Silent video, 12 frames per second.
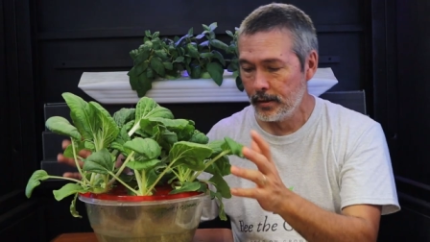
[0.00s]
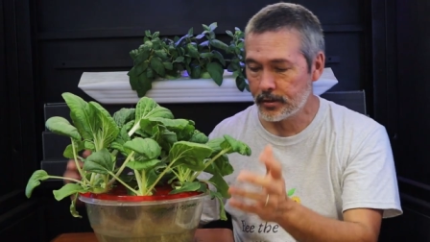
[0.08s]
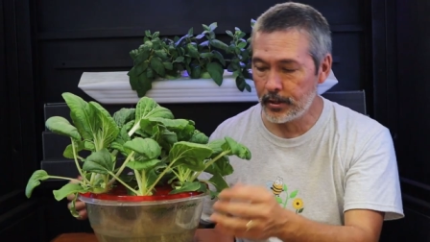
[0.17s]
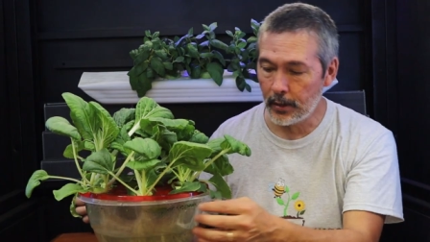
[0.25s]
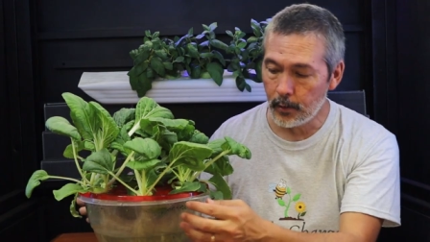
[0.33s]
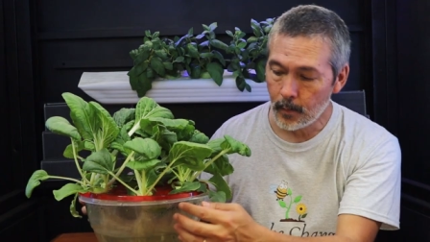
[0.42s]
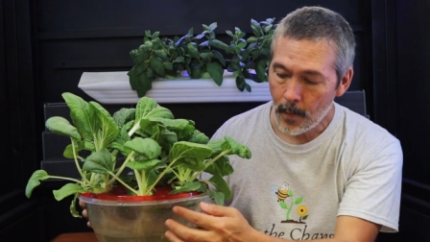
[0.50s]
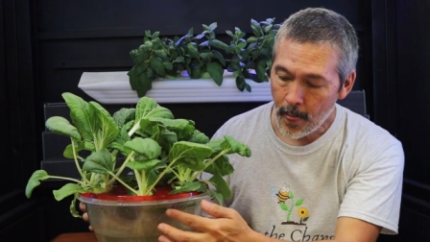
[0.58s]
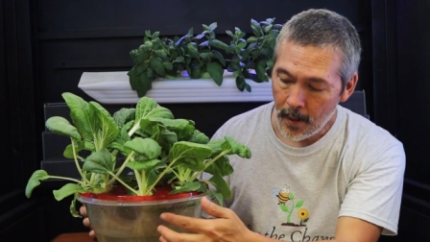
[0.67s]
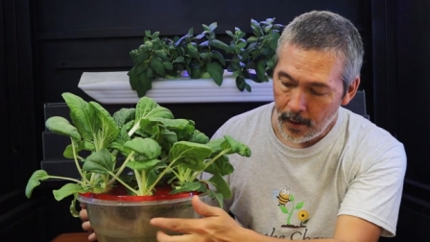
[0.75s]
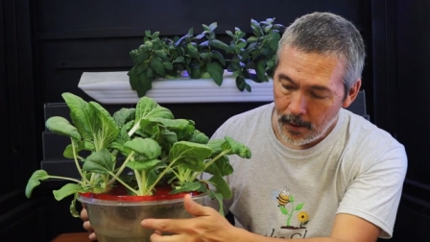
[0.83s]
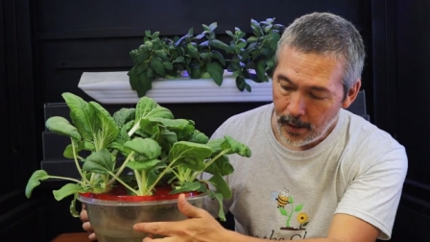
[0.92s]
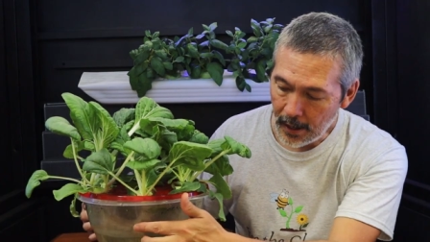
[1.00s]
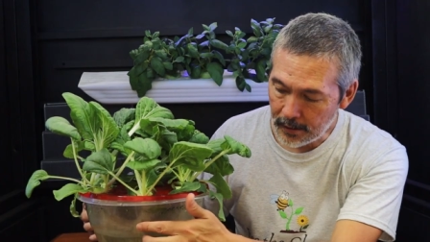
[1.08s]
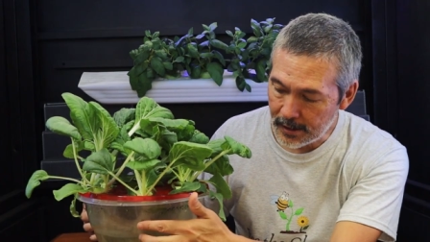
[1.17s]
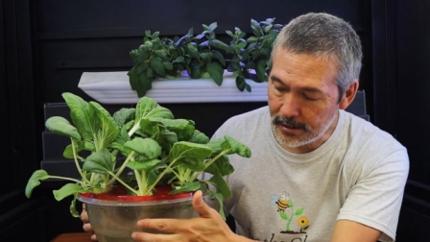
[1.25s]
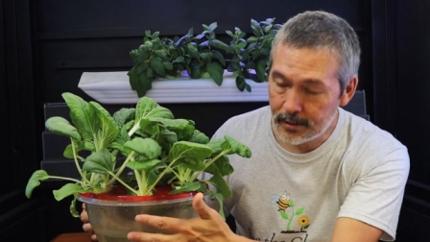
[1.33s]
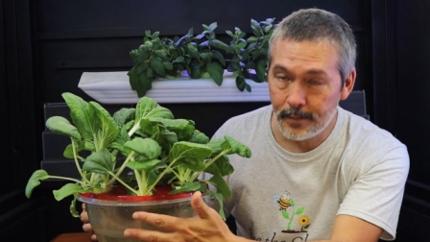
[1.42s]
so
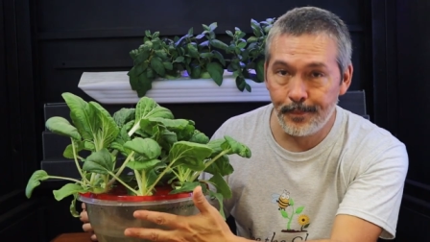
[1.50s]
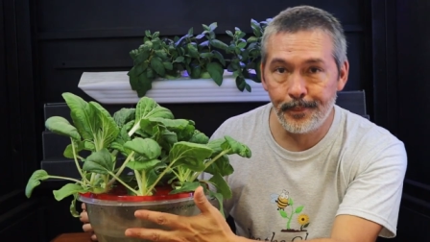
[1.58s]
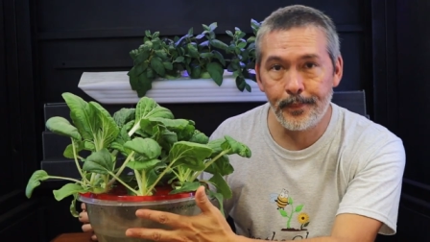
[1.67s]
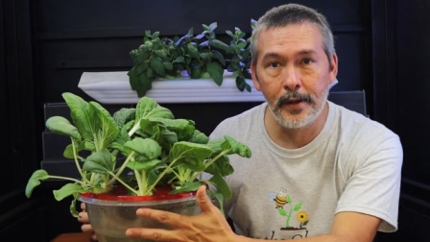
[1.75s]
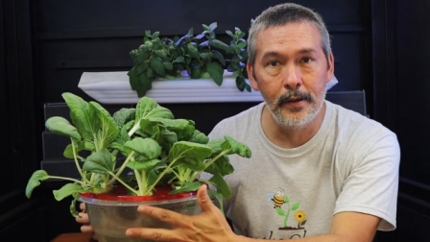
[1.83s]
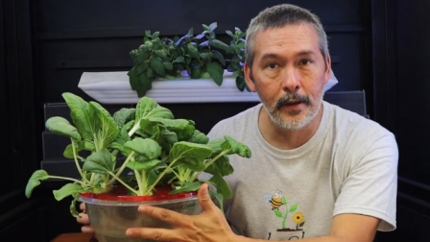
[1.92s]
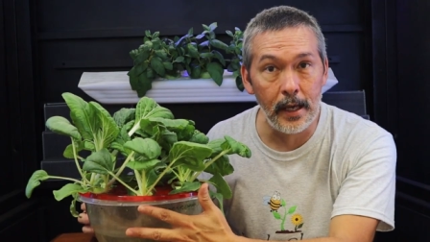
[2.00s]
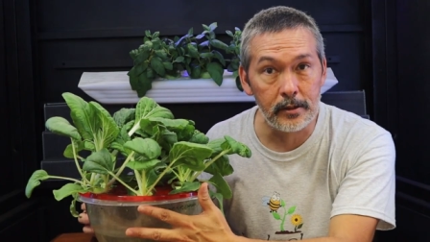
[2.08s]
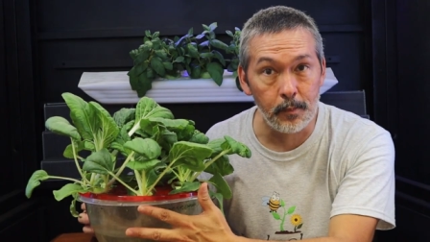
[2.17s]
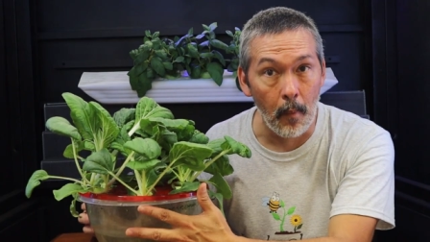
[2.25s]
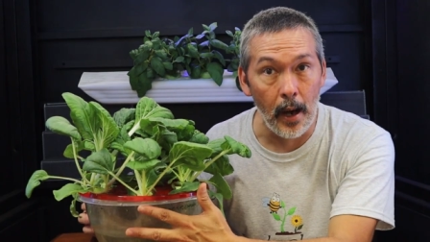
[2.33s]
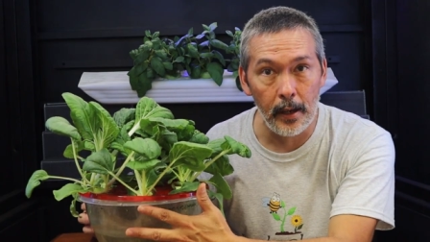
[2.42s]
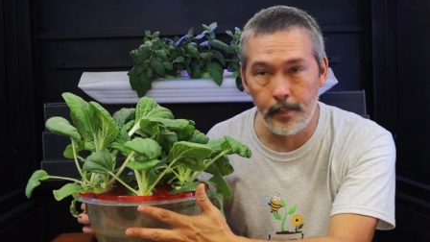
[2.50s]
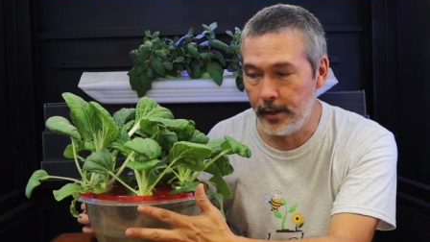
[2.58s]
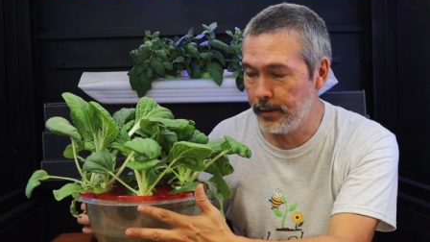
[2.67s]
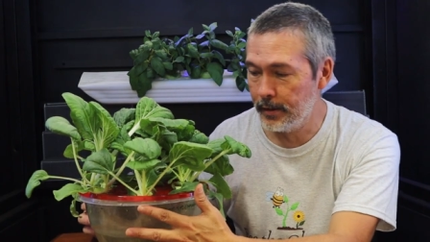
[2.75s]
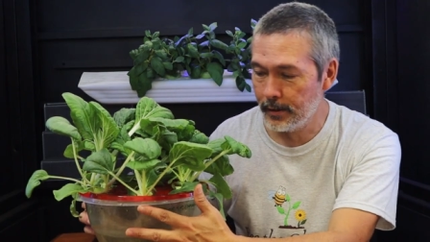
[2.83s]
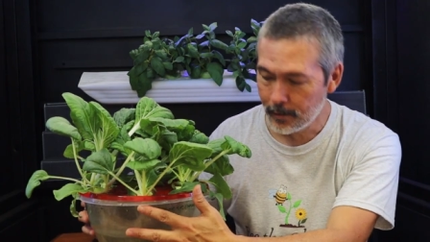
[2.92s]
at least you know that's my
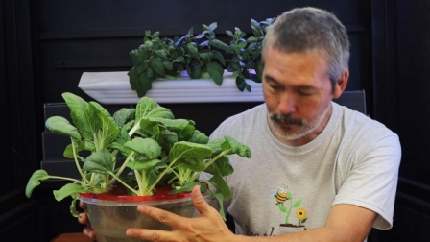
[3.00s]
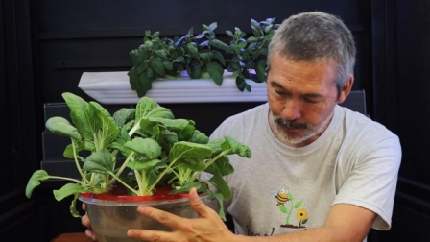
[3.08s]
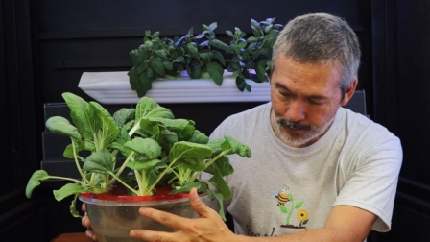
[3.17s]
opinion